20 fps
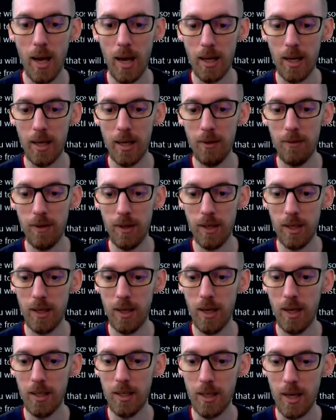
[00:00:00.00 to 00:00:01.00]
And if it
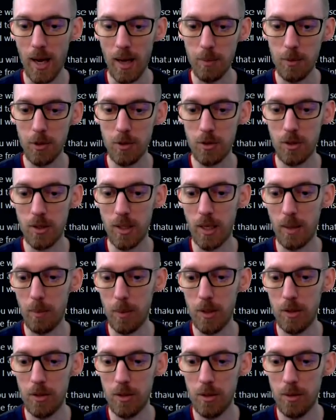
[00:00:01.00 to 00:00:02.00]
captures an
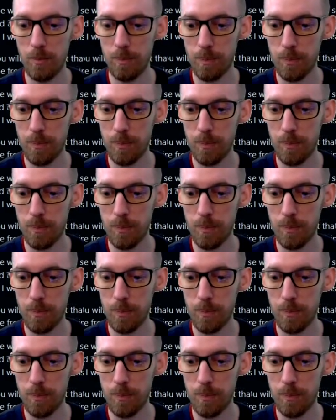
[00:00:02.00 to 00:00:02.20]
image,